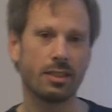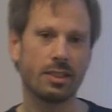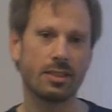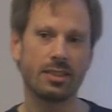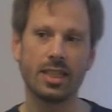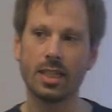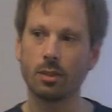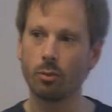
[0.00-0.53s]

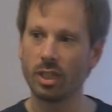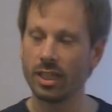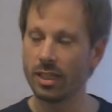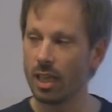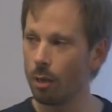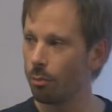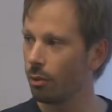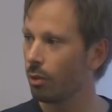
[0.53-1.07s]
state will end
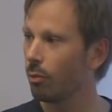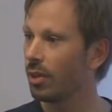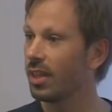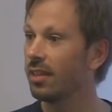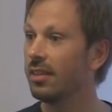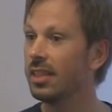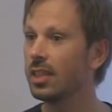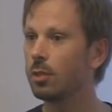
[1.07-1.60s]
up with the
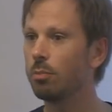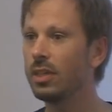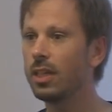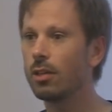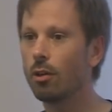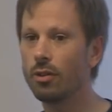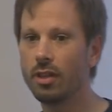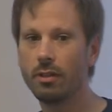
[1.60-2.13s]
DSP
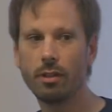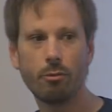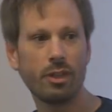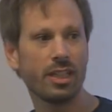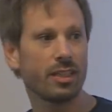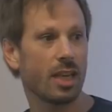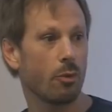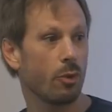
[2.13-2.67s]
code in the real
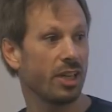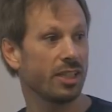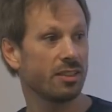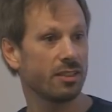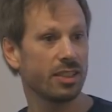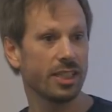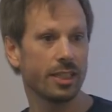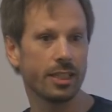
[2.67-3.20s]
time when it's
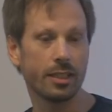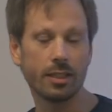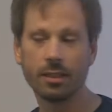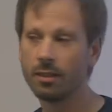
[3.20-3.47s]
needed.